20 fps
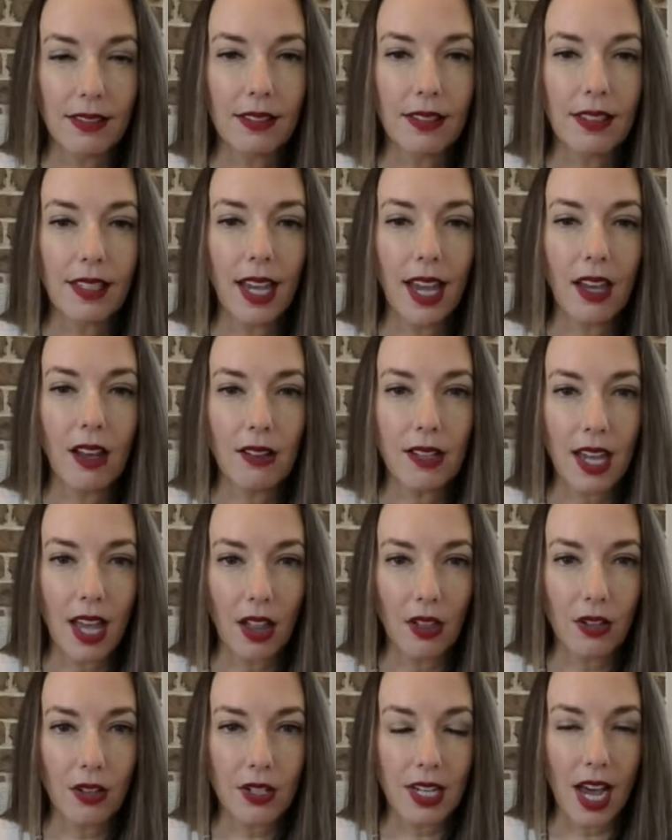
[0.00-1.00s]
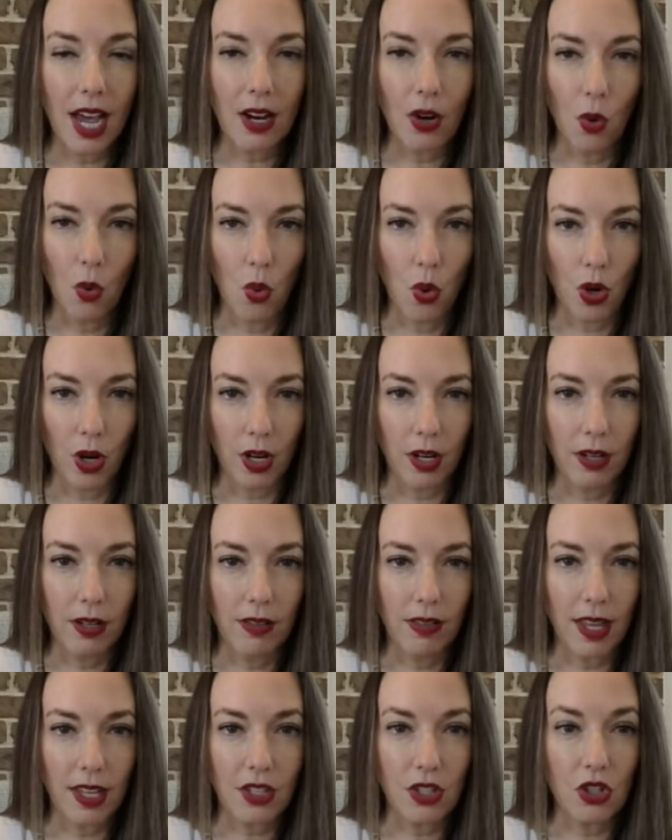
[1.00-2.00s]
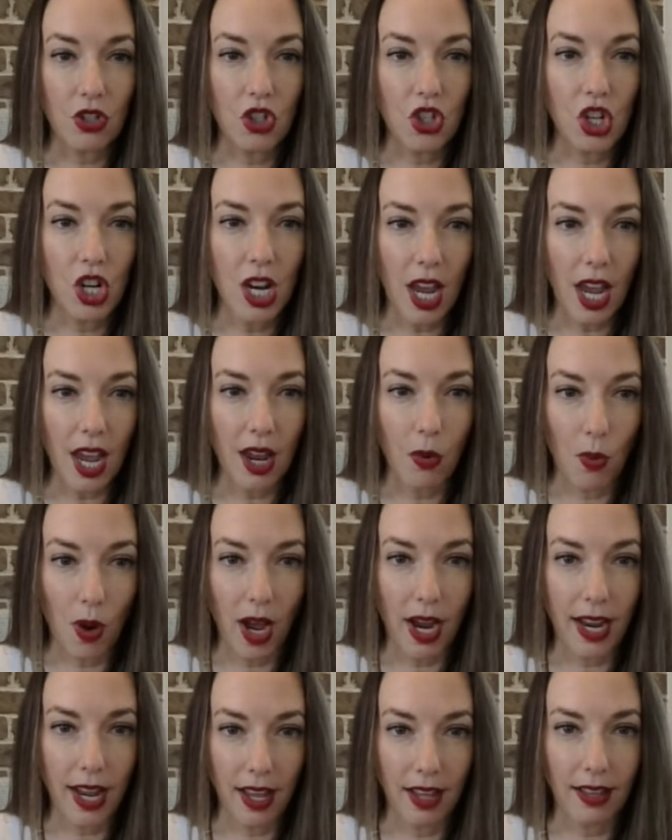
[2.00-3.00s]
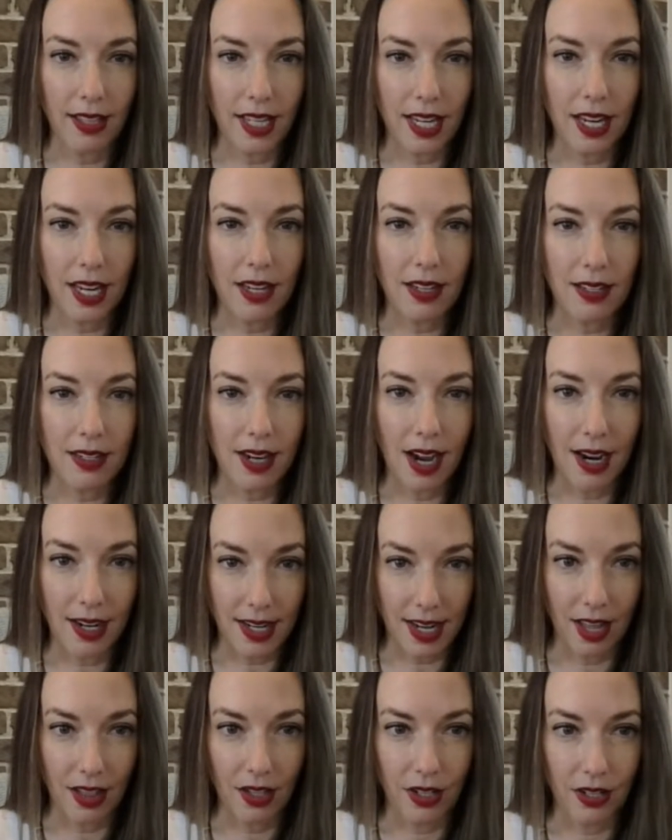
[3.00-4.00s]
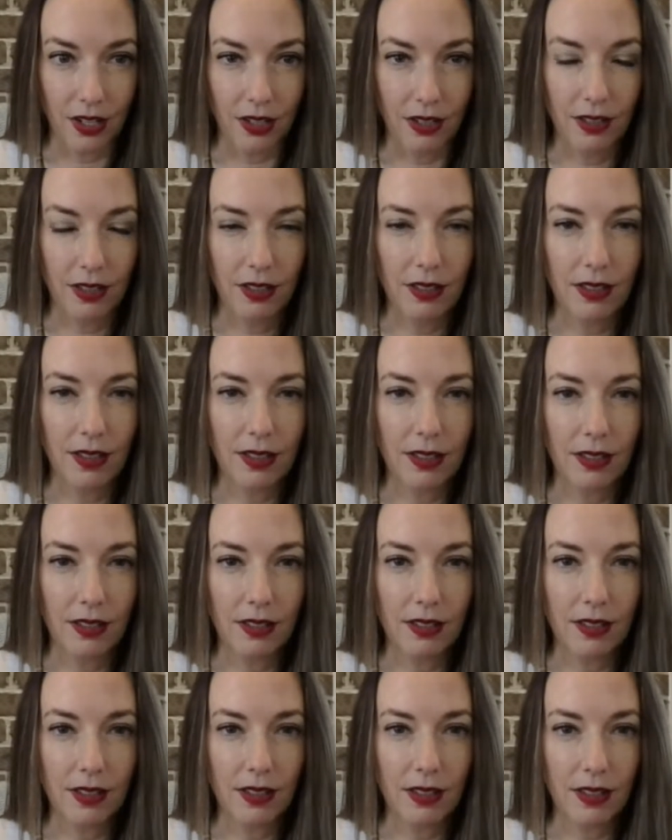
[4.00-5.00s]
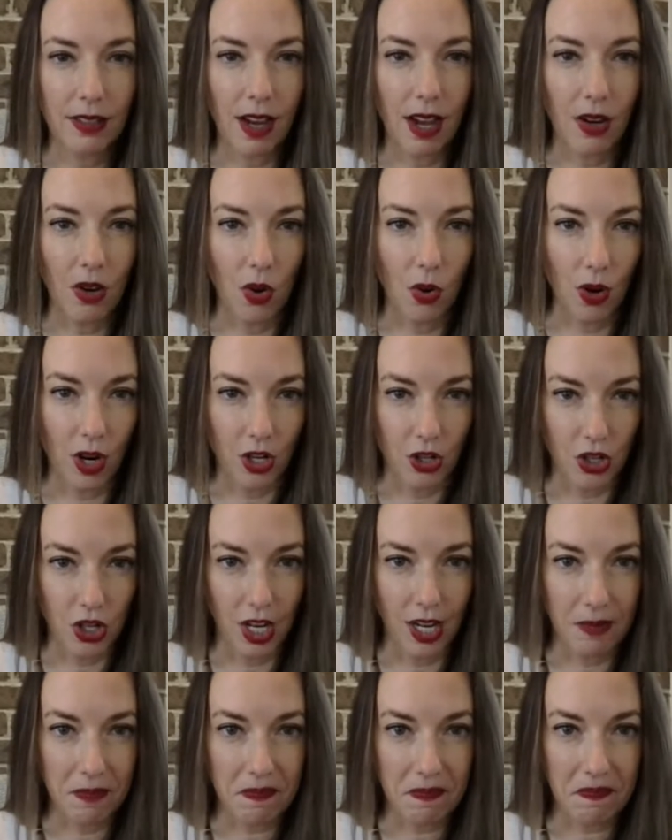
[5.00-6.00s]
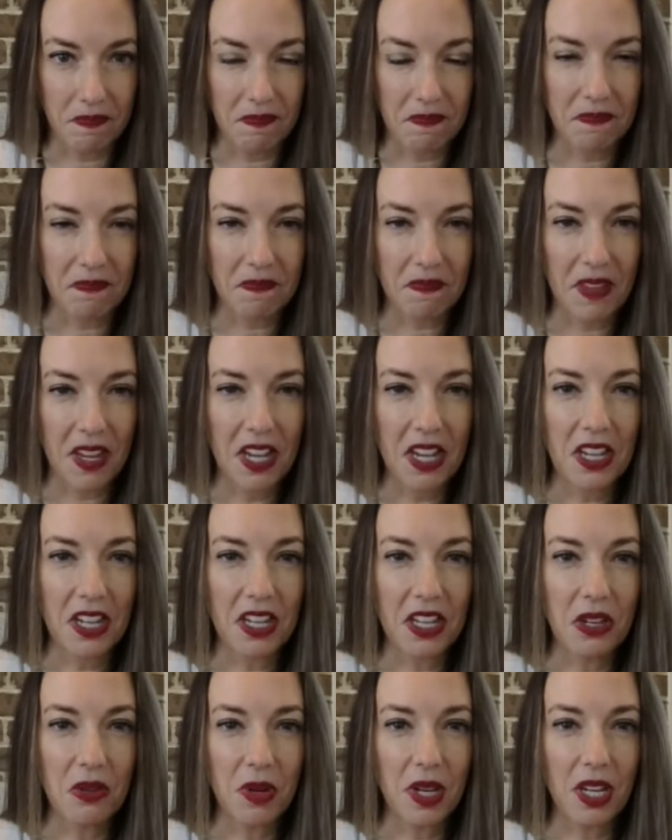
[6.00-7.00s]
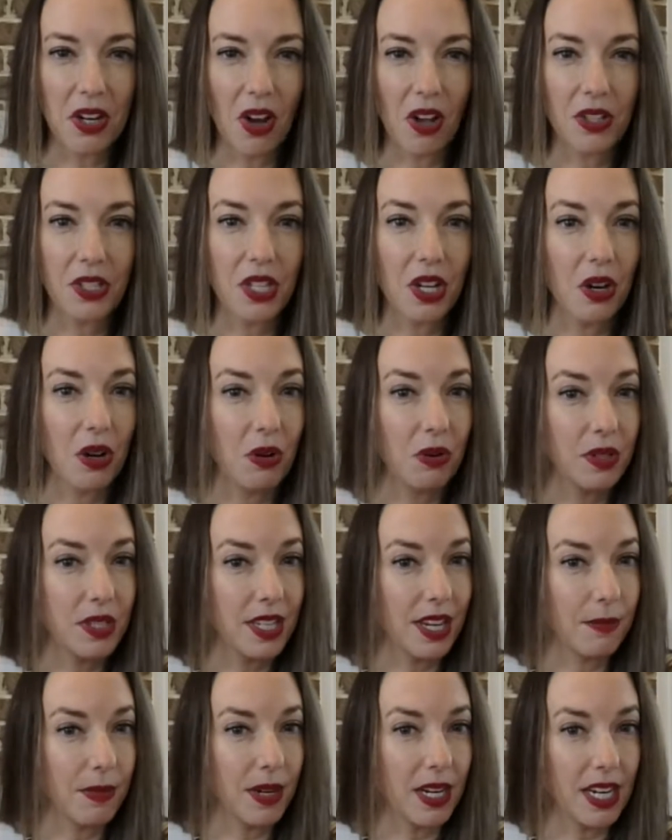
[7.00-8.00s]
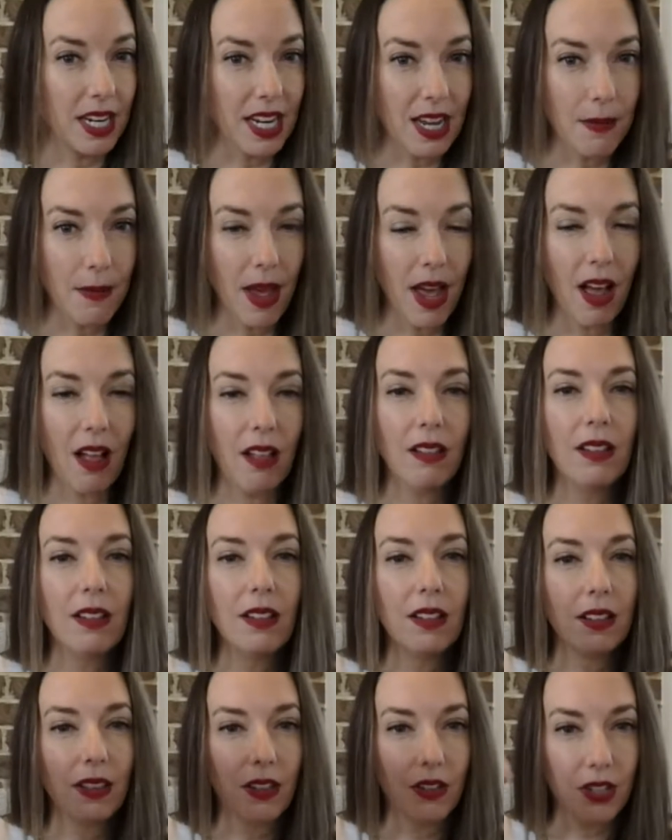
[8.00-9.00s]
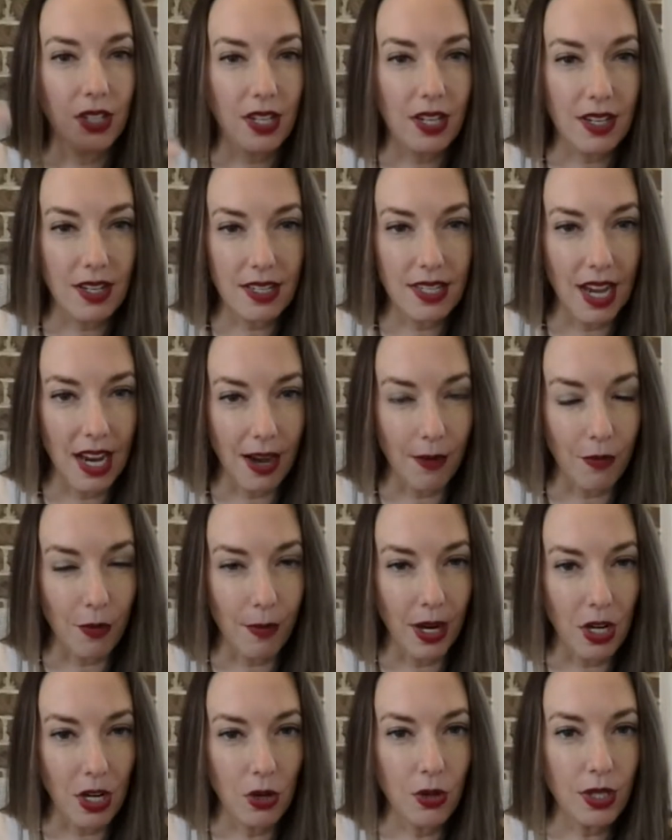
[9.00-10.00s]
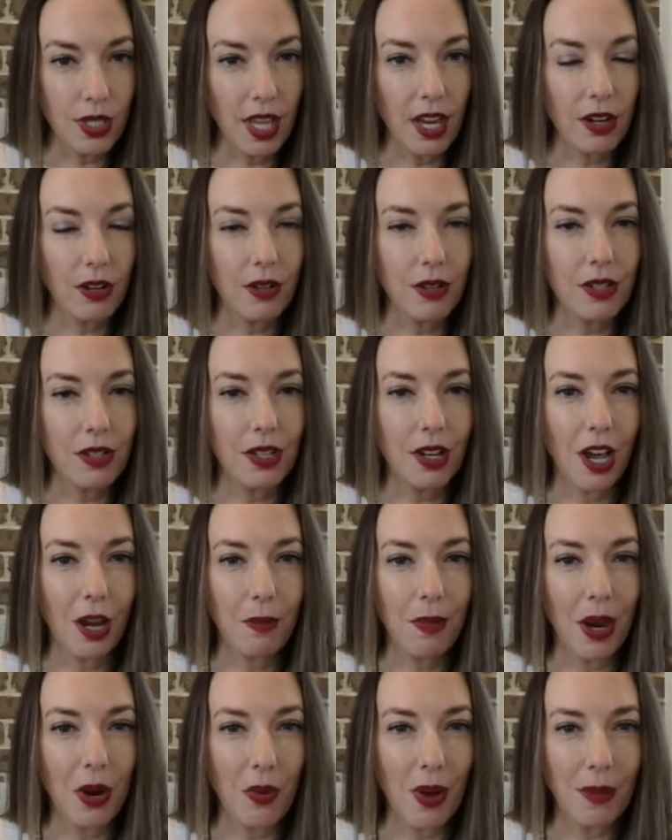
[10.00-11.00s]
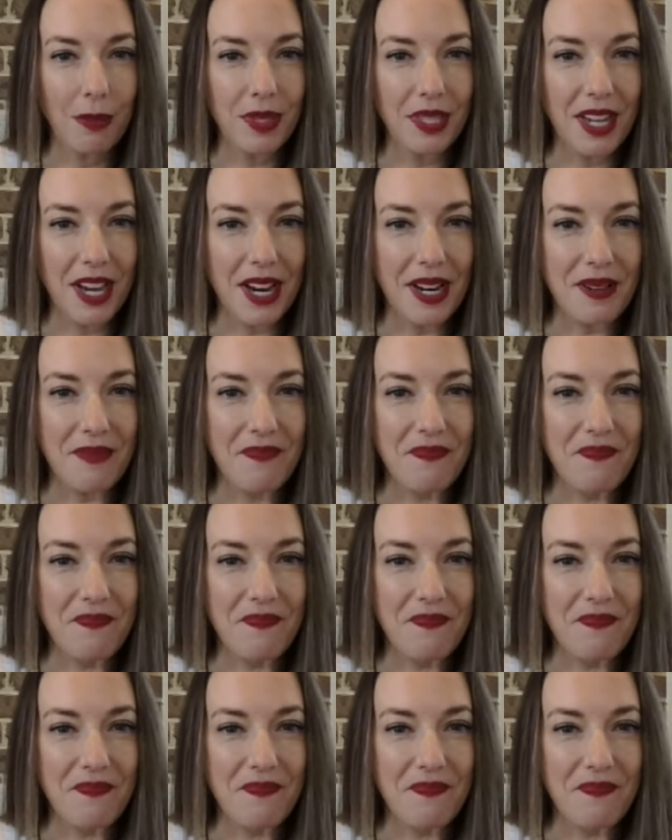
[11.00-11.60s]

GaylKeller.org. That's GAYLE.Keller.org. You can also send me an email. There's a sign up for my newsletters on my website.